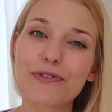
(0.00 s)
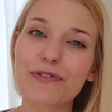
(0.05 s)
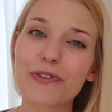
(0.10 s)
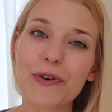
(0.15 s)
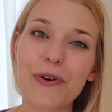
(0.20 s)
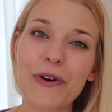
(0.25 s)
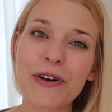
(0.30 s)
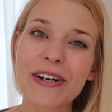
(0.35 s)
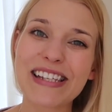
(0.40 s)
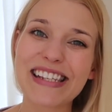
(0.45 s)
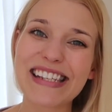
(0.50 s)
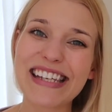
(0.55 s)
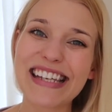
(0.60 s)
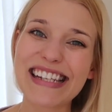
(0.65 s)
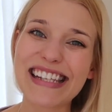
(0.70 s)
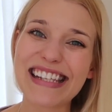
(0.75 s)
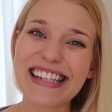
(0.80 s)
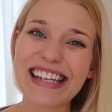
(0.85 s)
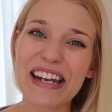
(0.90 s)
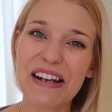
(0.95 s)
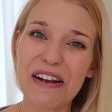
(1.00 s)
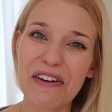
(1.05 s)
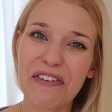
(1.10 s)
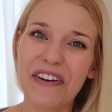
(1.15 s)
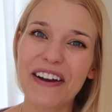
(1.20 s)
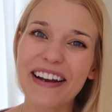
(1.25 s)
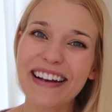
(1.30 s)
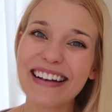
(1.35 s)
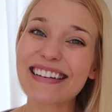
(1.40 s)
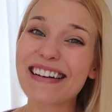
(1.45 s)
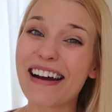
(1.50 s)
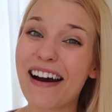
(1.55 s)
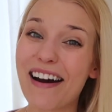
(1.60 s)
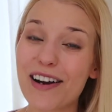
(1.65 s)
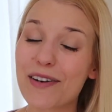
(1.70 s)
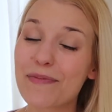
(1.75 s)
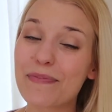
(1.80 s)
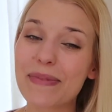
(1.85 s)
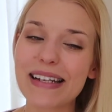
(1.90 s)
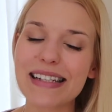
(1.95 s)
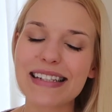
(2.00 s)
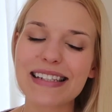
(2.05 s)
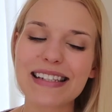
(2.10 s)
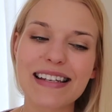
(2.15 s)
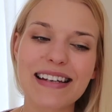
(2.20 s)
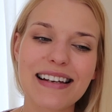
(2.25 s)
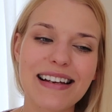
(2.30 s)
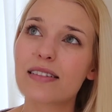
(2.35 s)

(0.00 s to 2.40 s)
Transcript: floors instead of carpet,